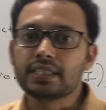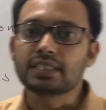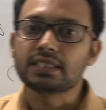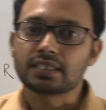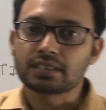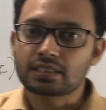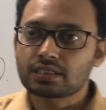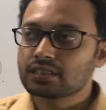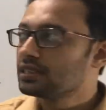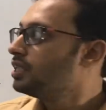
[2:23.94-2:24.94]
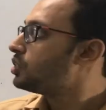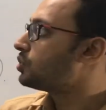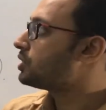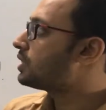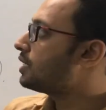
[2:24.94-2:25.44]
diseases. So
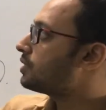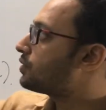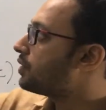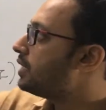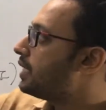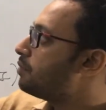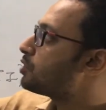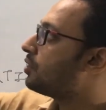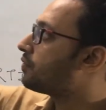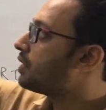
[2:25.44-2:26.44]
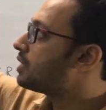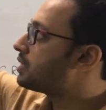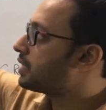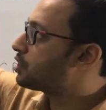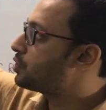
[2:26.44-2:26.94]
these are the three names of
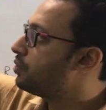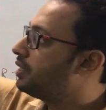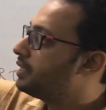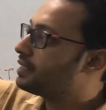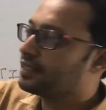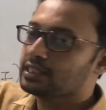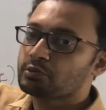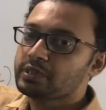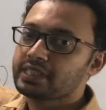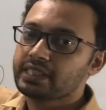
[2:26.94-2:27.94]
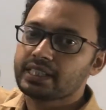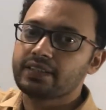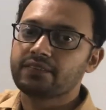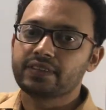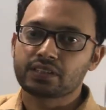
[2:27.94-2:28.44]
sexually transmitted
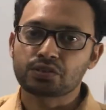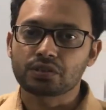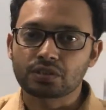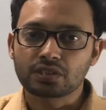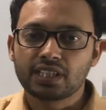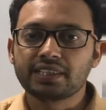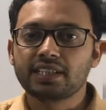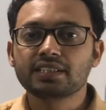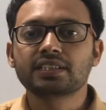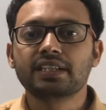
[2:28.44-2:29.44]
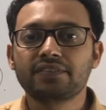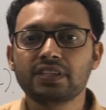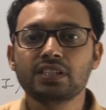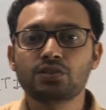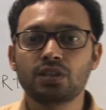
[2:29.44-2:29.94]
infections, and that is the
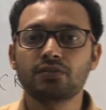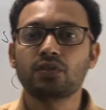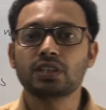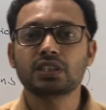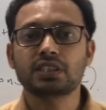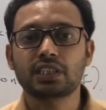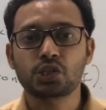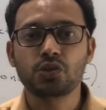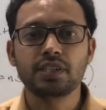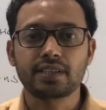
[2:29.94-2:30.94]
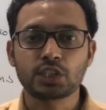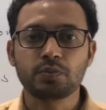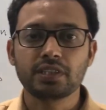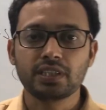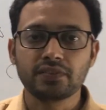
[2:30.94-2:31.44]
definition of what is a sexually
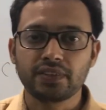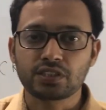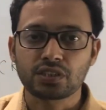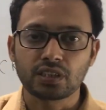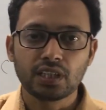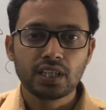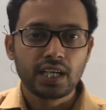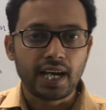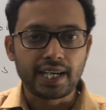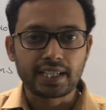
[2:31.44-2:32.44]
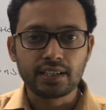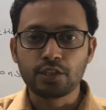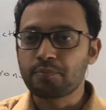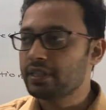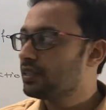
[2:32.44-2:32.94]
transmitted infection. I
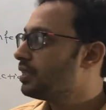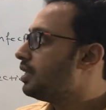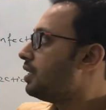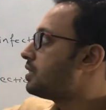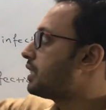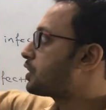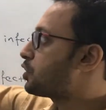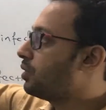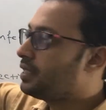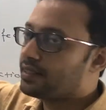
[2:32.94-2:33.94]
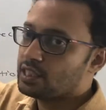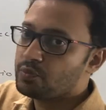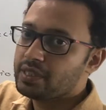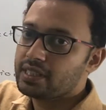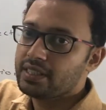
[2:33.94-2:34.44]
again repeat, sexually
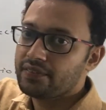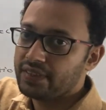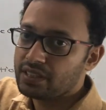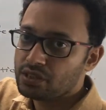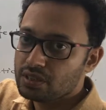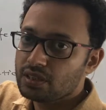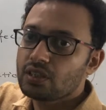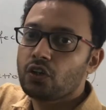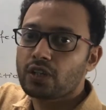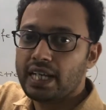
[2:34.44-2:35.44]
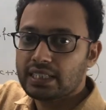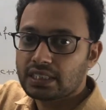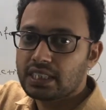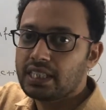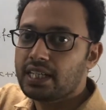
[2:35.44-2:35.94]
transmitted infection or
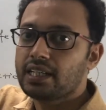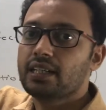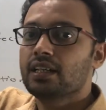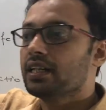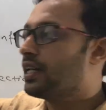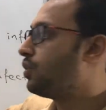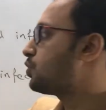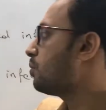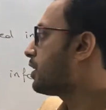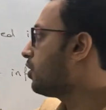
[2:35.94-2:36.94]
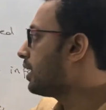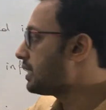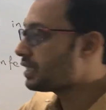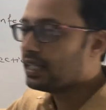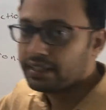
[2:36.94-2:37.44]
STI can also be called as